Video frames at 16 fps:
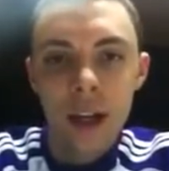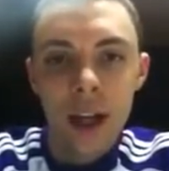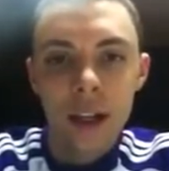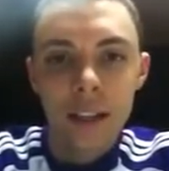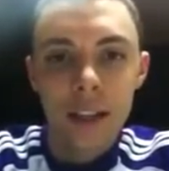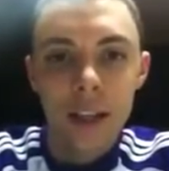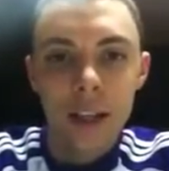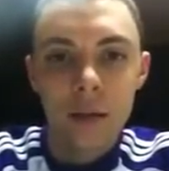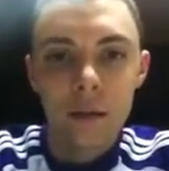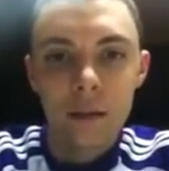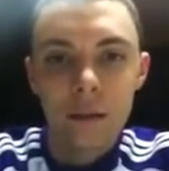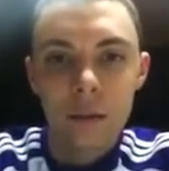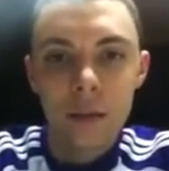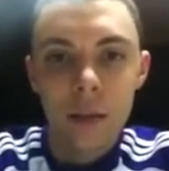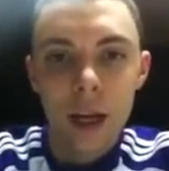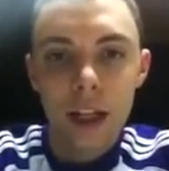nighttime,
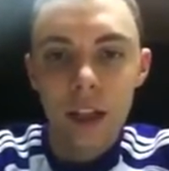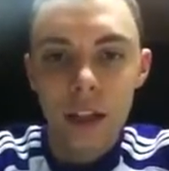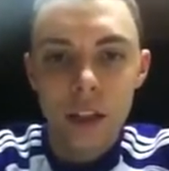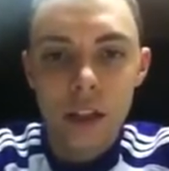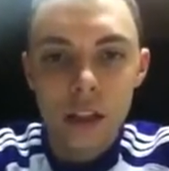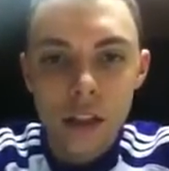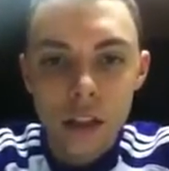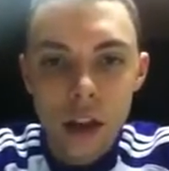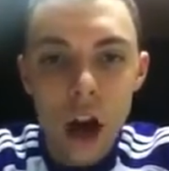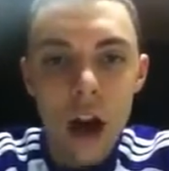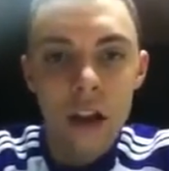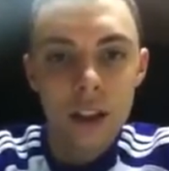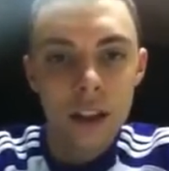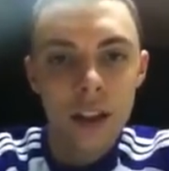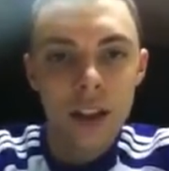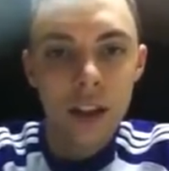like there's
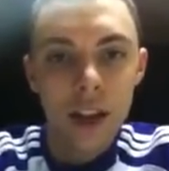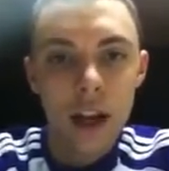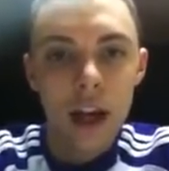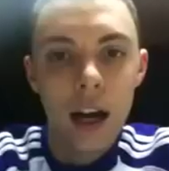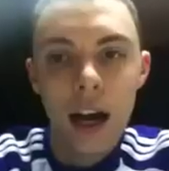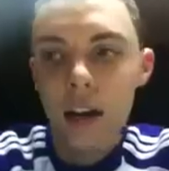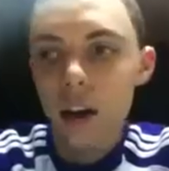stars in the sky.